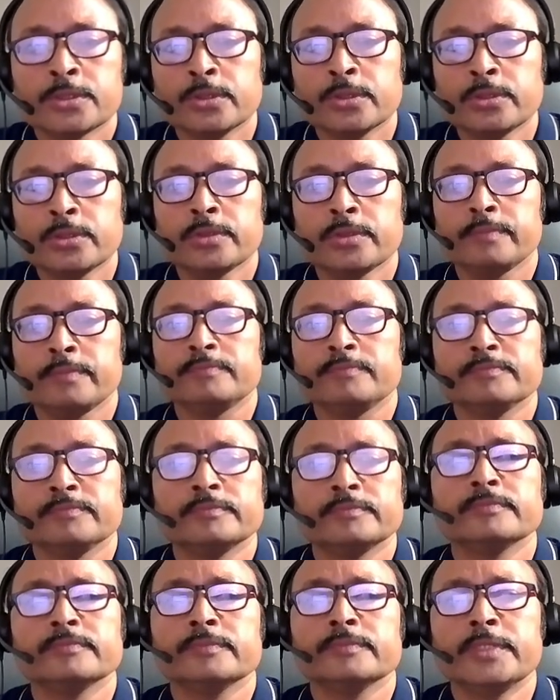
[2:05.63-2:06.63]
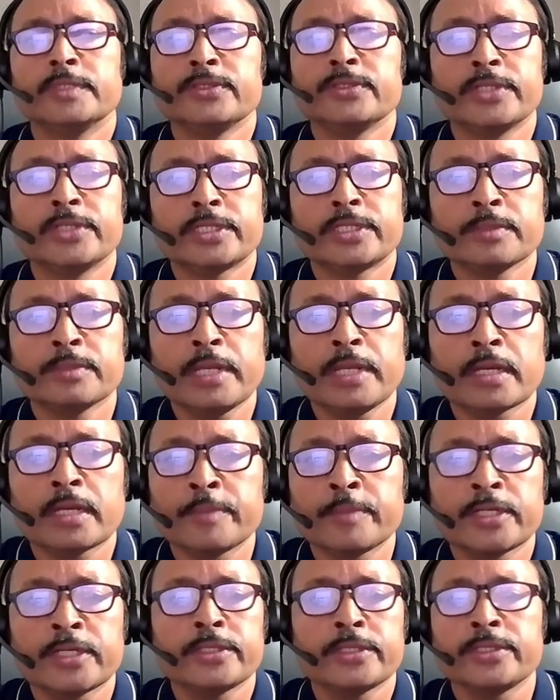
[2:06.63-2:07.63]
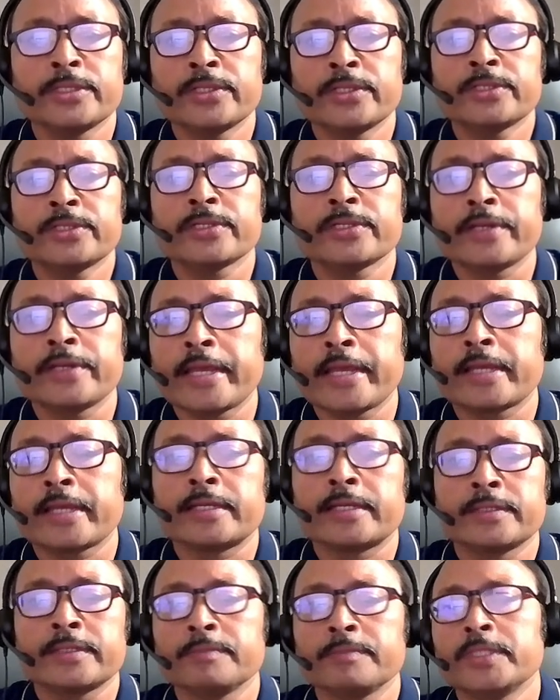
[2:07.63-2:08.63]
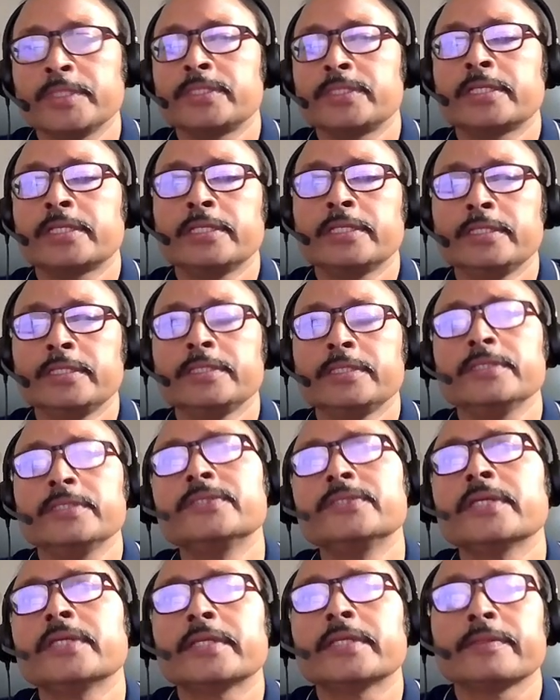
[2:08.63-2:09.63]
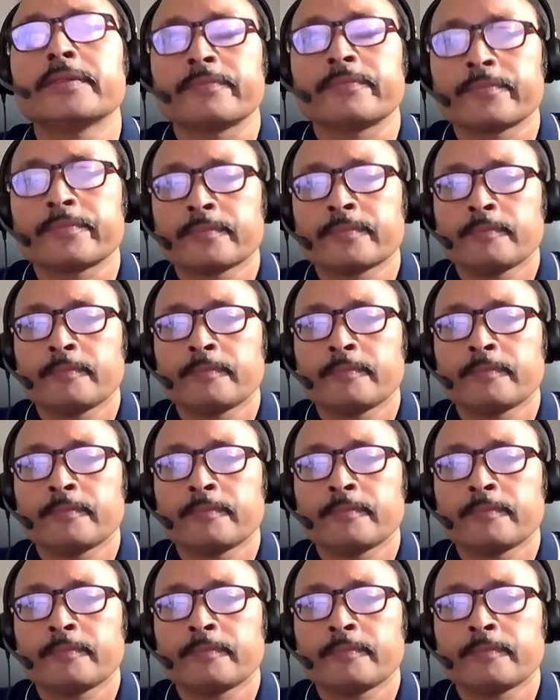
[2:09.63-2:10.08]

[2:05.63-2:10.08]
So this retrieval augmented generation RAG basically is an